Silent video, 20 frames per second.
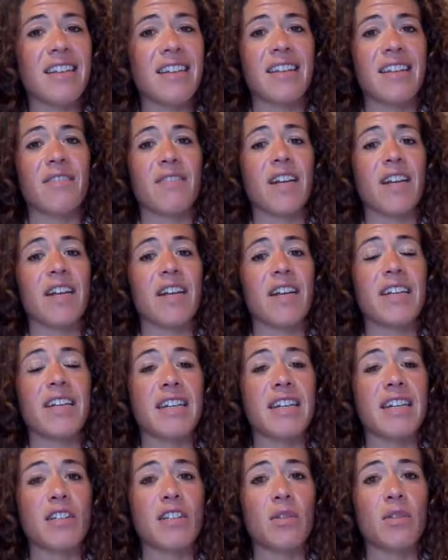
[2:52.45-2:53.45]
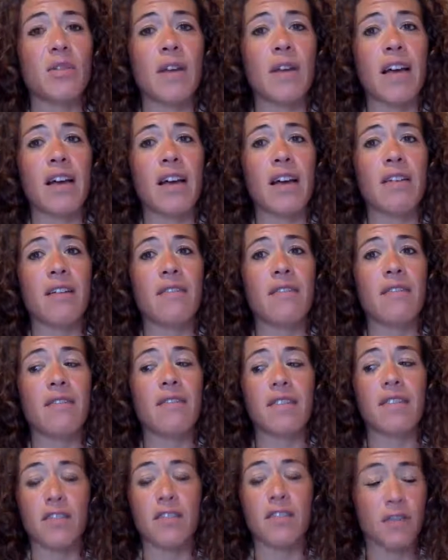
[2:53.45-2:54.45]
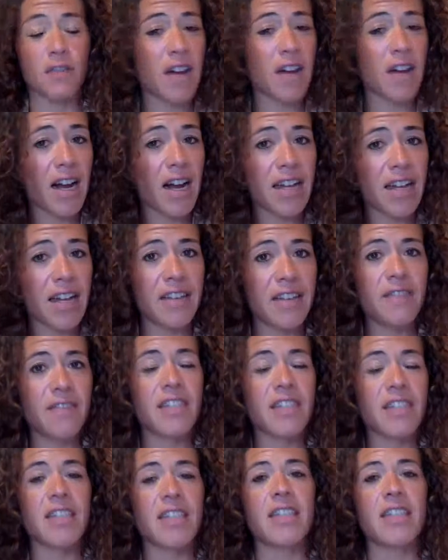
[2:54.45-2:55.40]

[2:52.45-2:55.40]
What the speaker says: and lucky to have survived